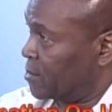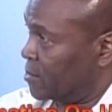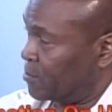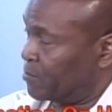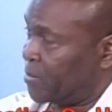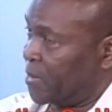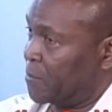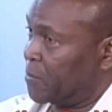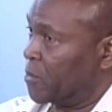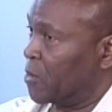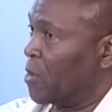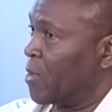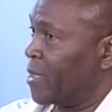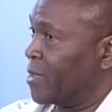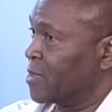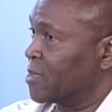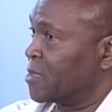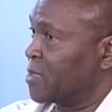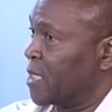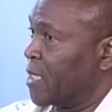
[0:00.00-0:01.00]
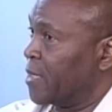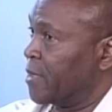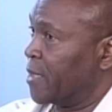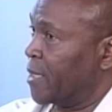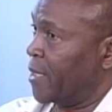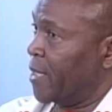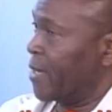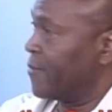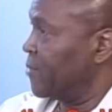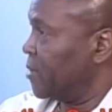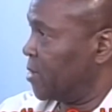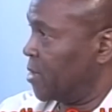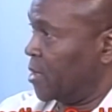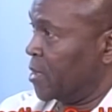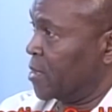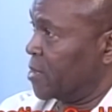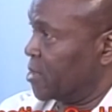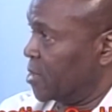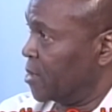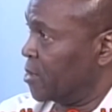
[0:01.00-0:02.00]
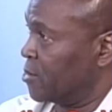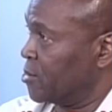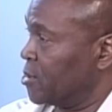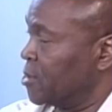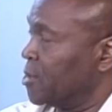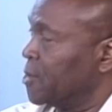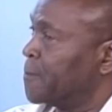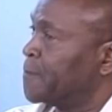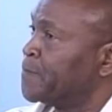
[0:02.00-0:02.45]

people don't understand that everything is energy.